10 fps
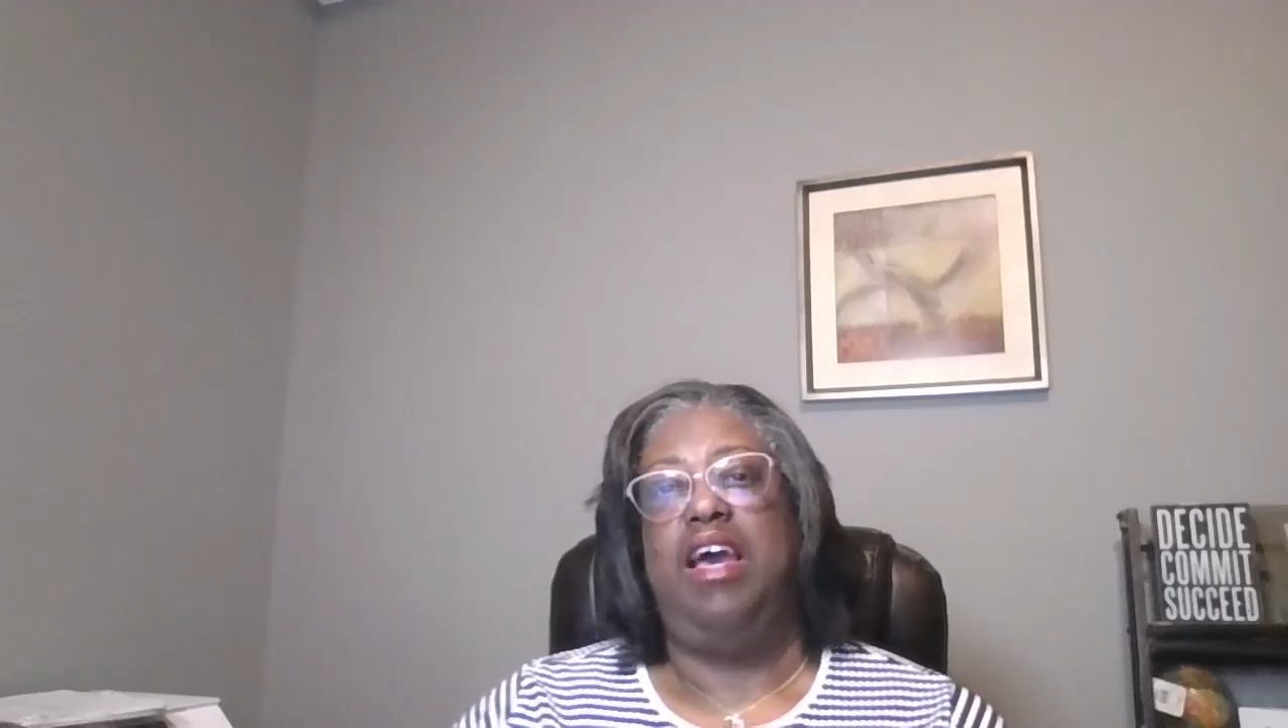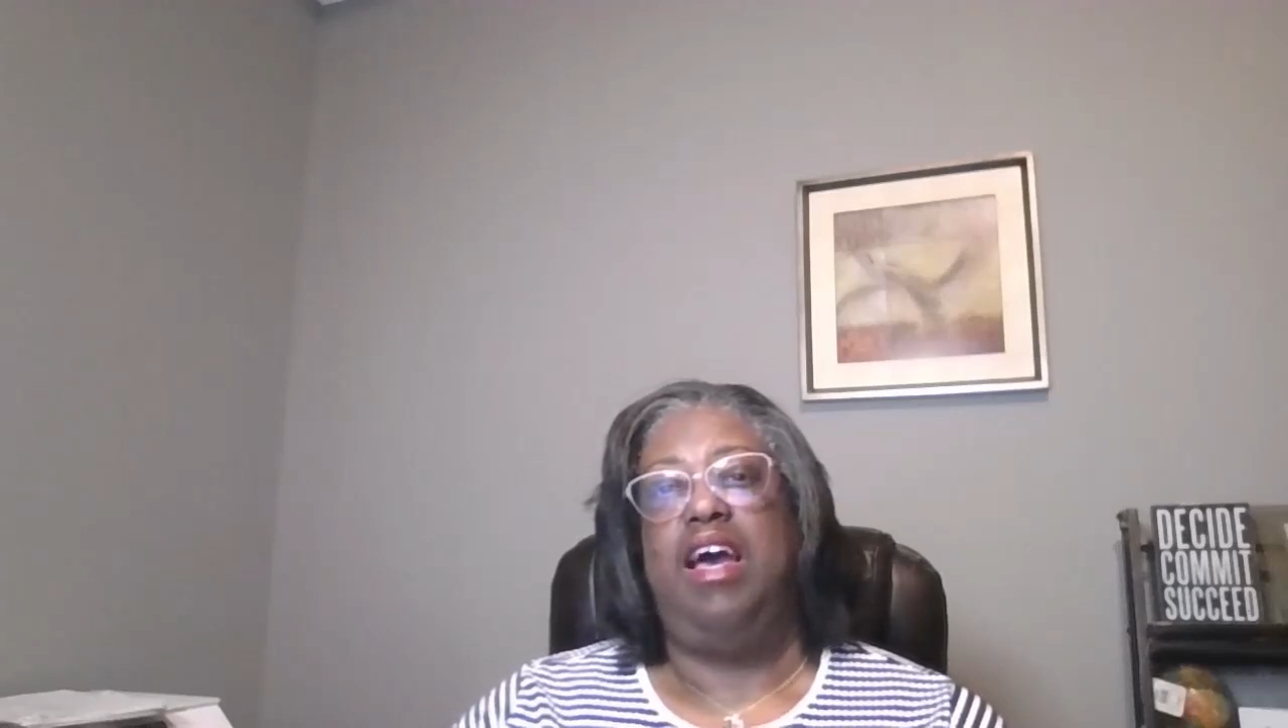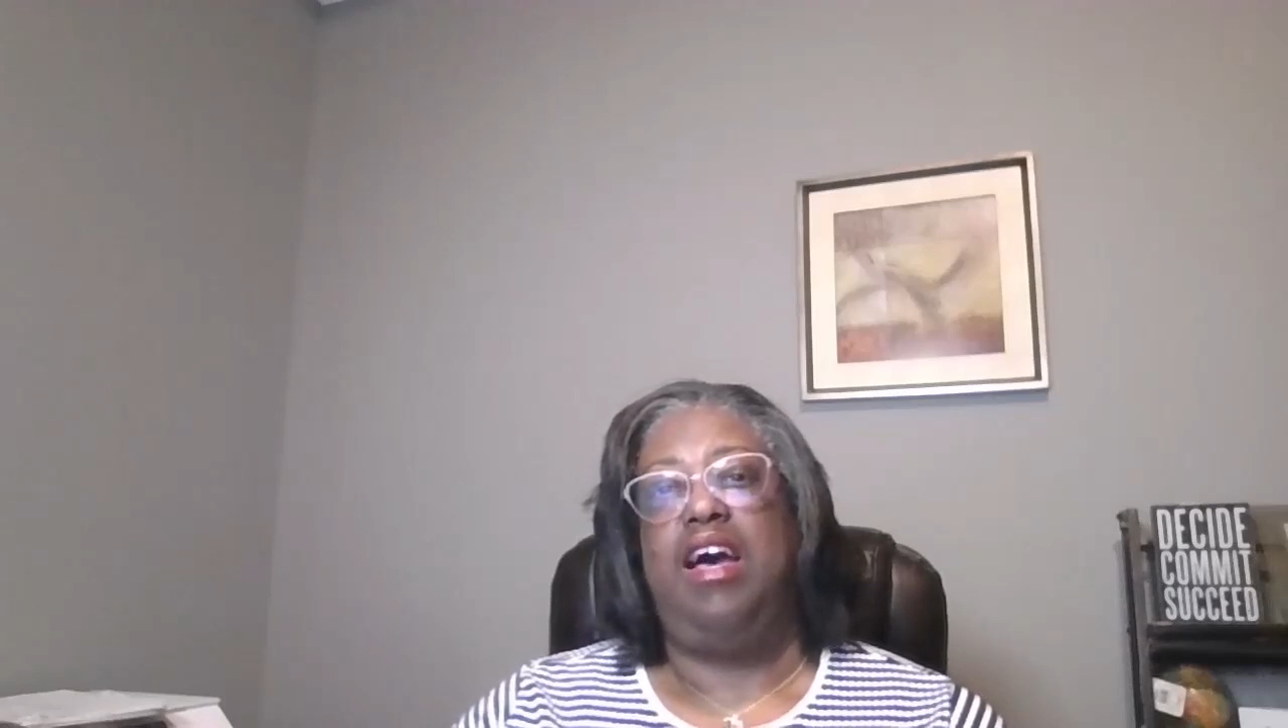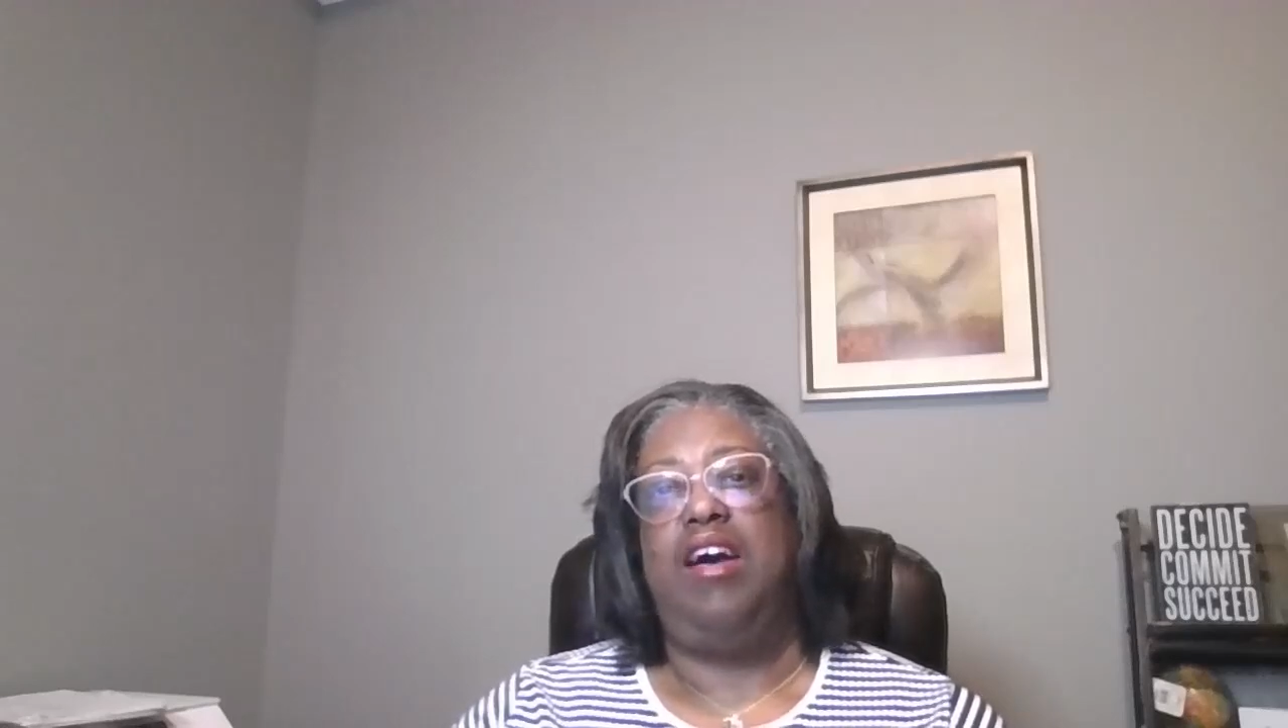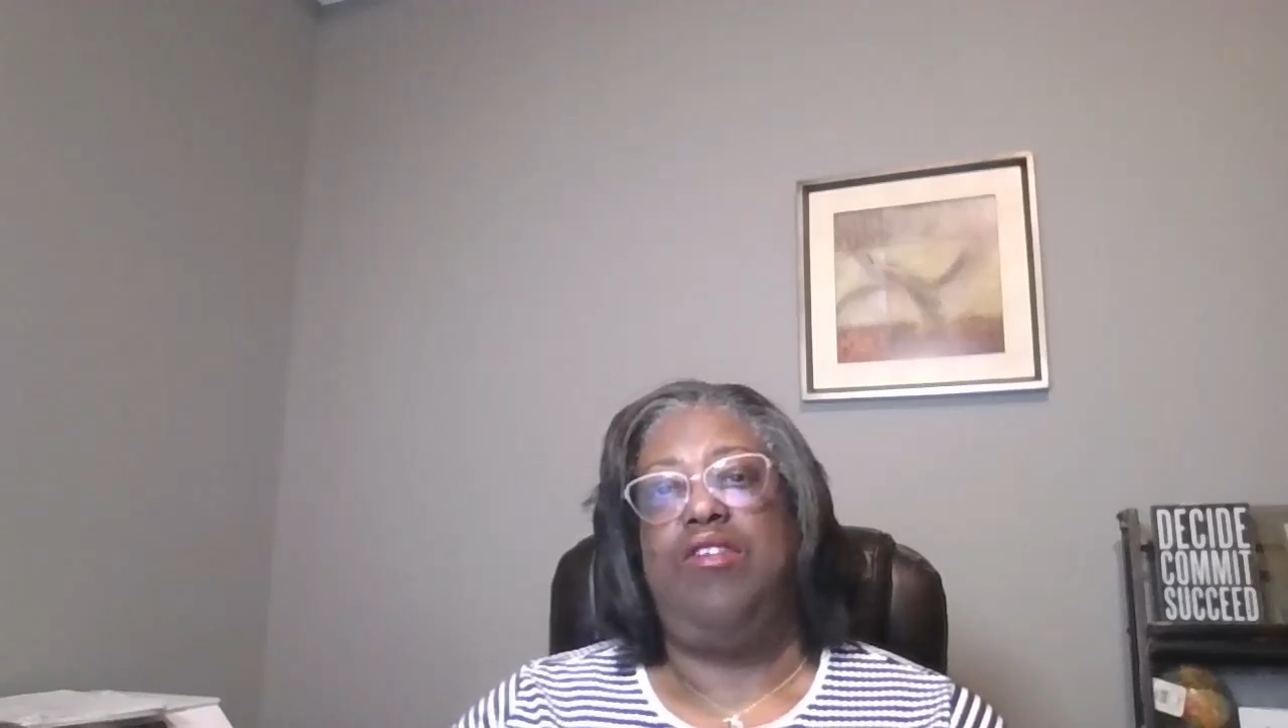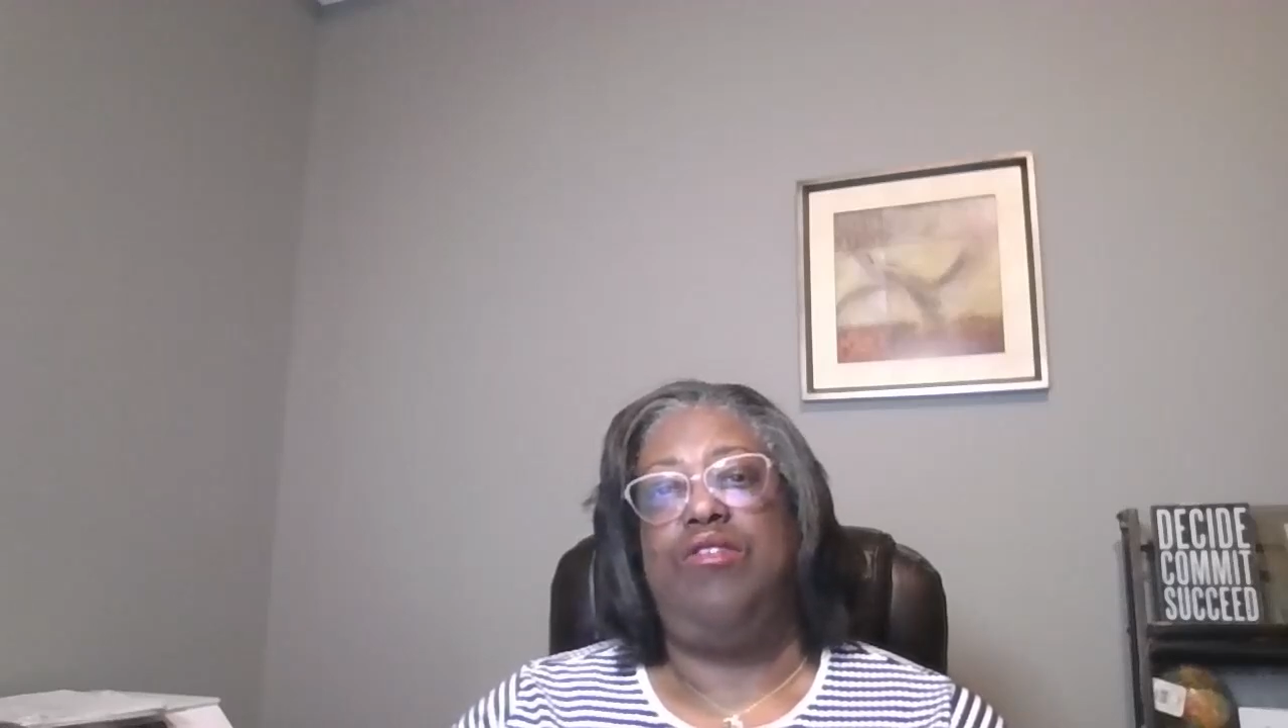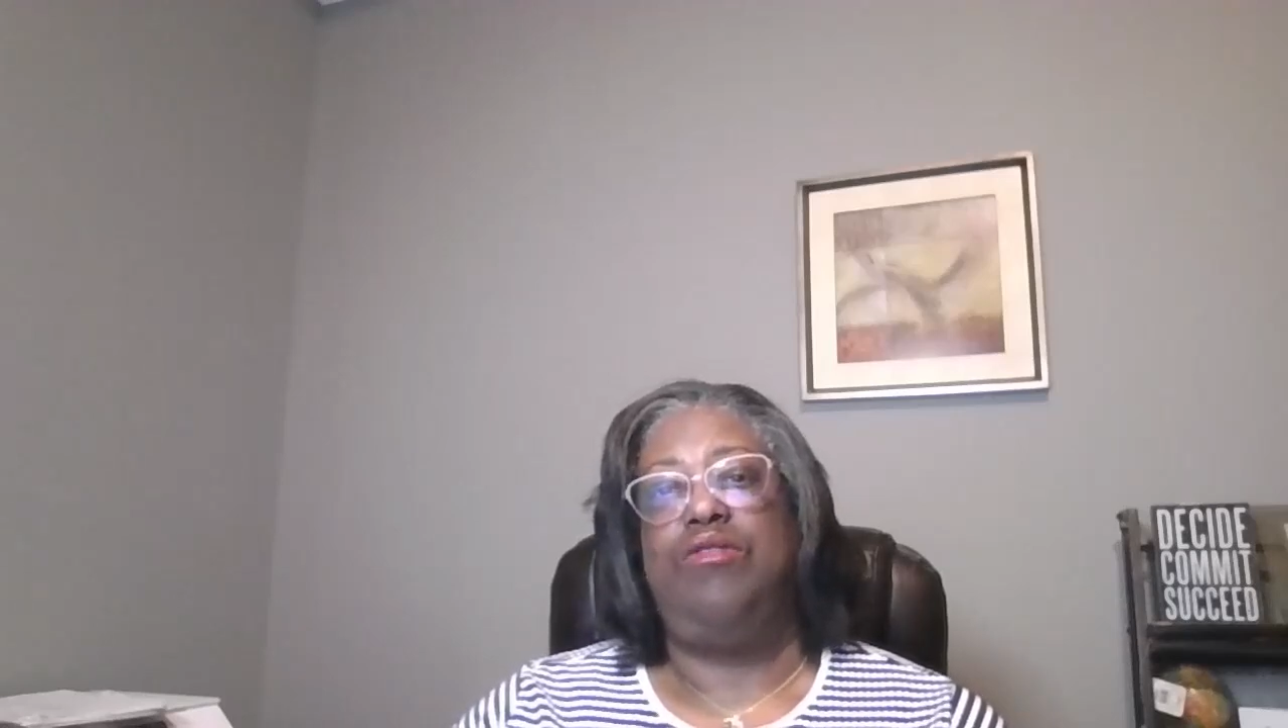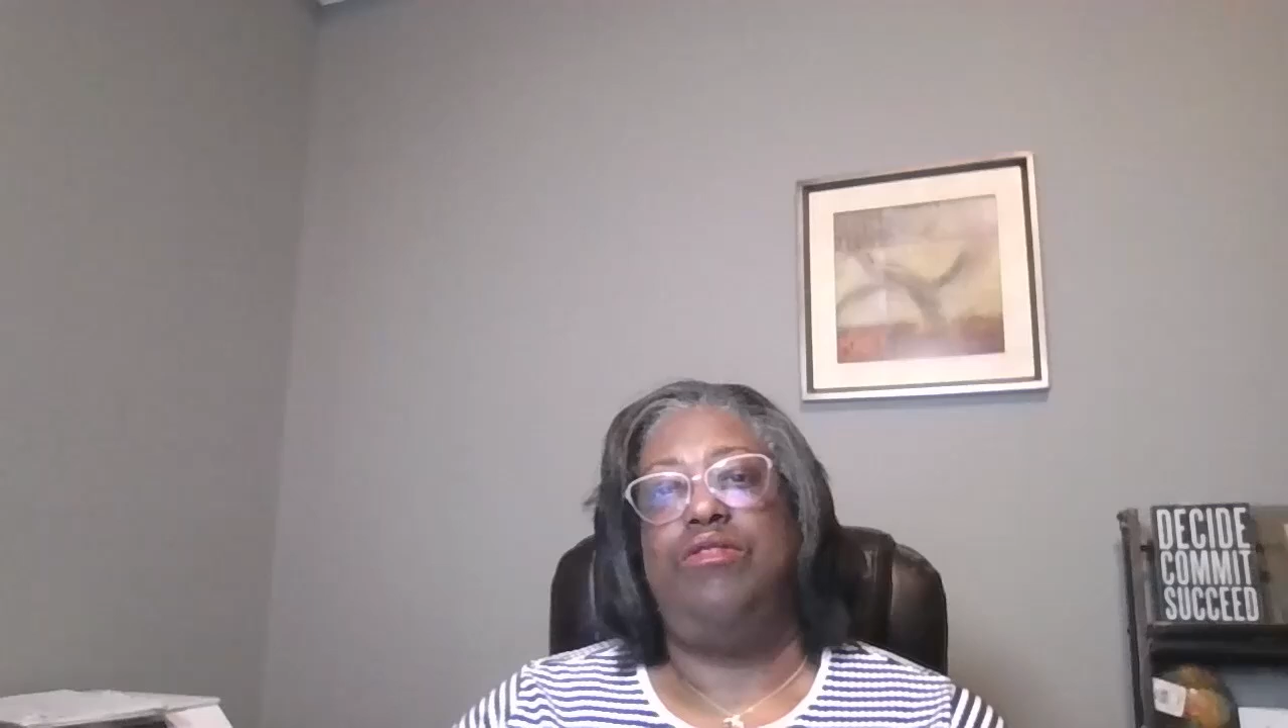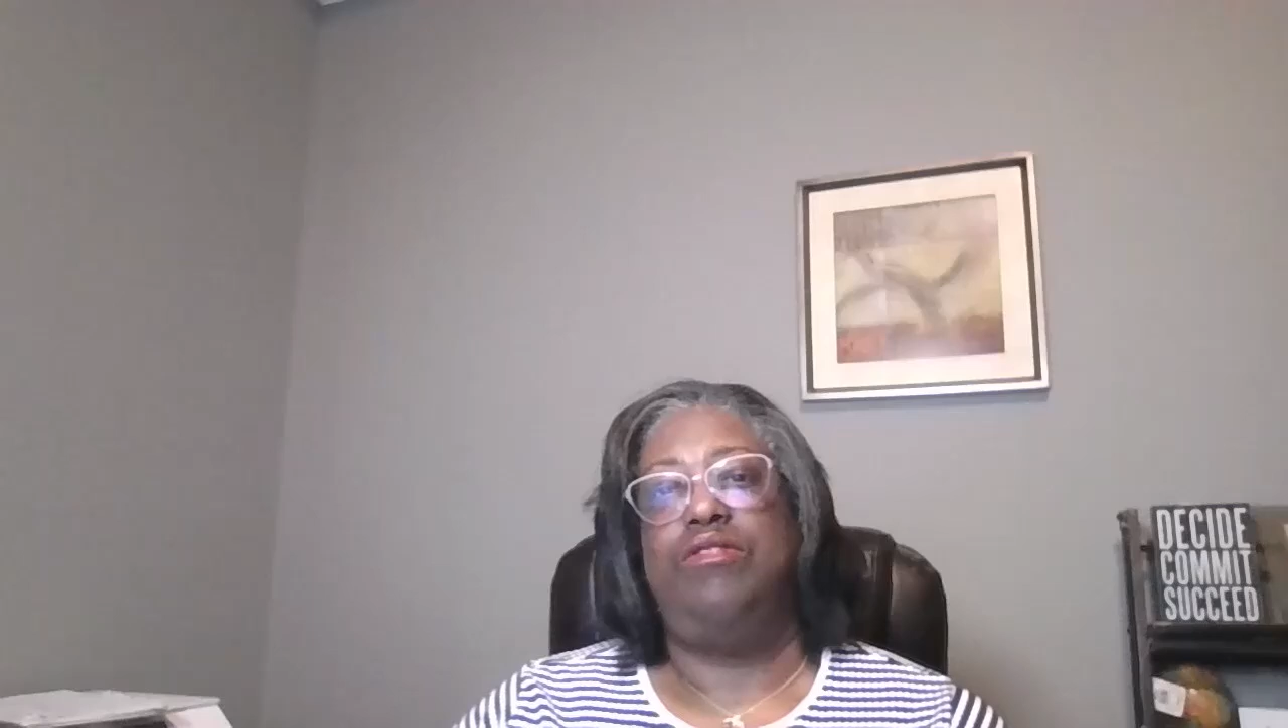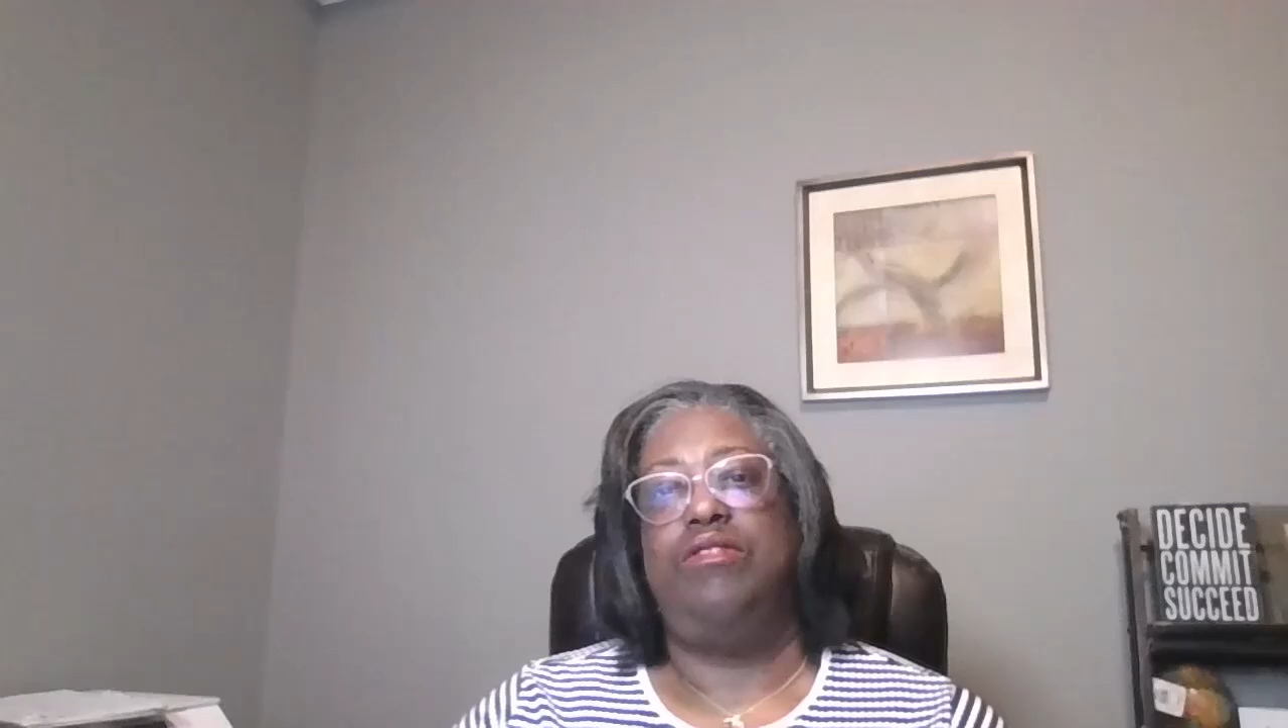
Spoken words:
how